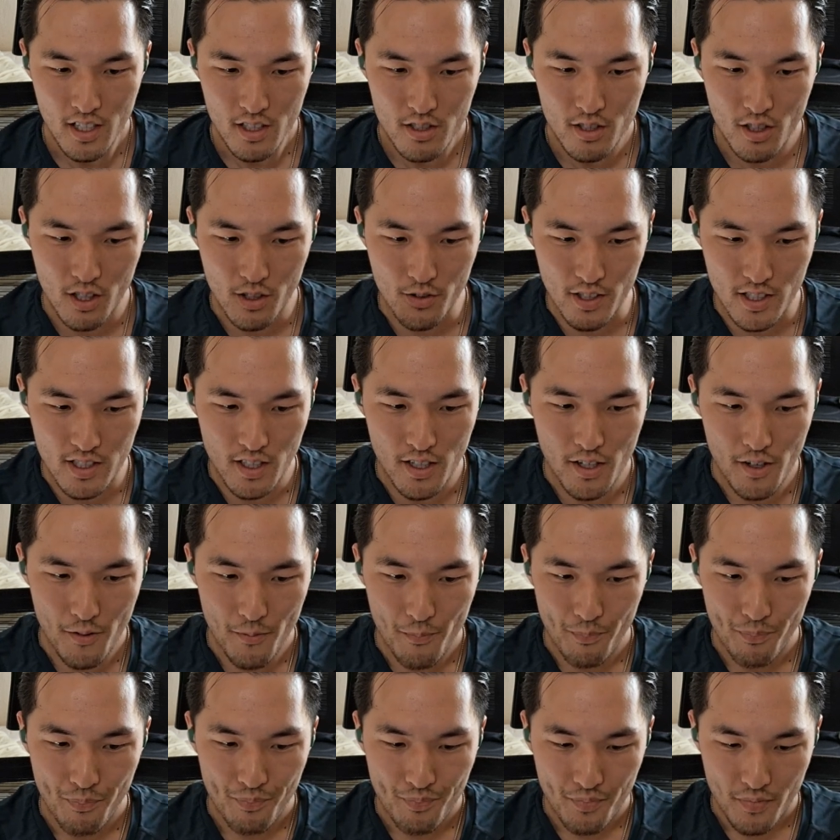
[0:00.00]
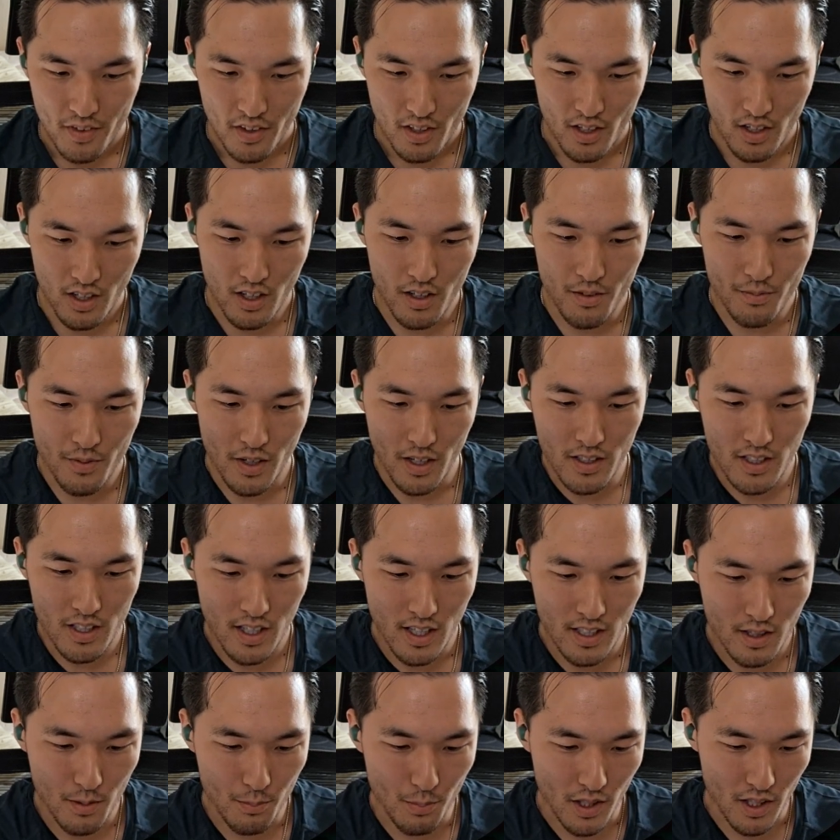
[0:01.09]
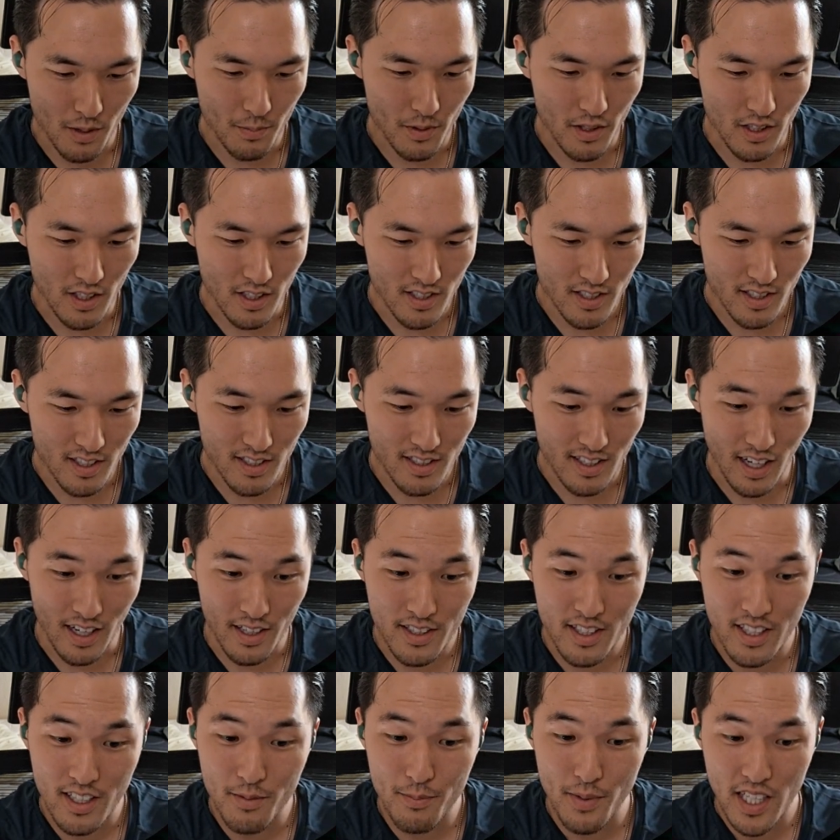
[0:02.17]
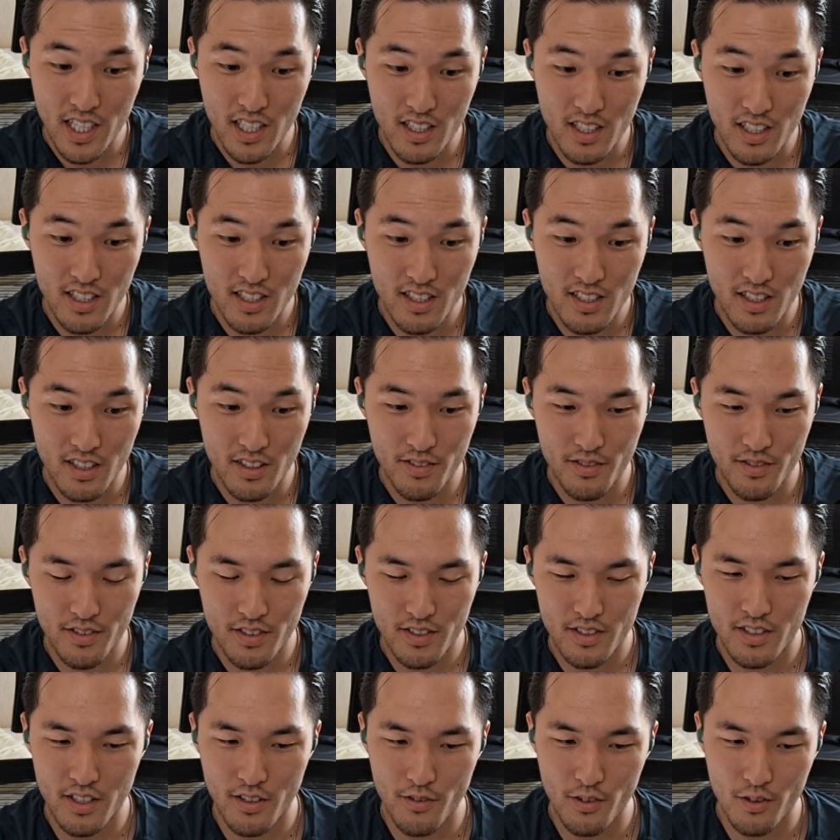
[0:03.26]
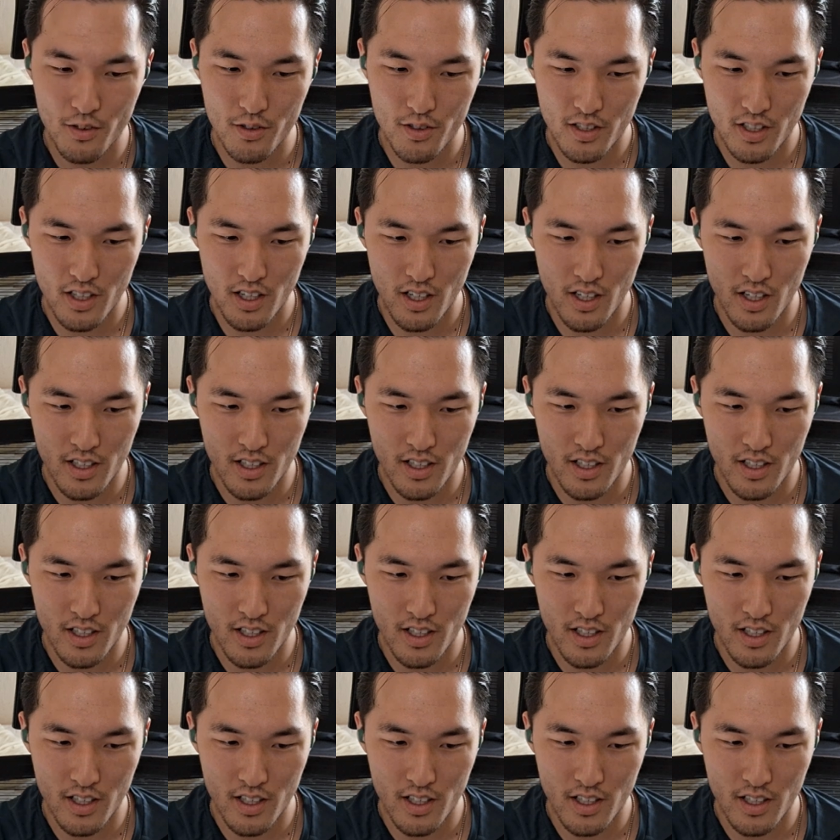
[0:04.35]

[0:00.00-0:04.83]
So anyways, I'm gonna have to bring up the list because I did make a list of several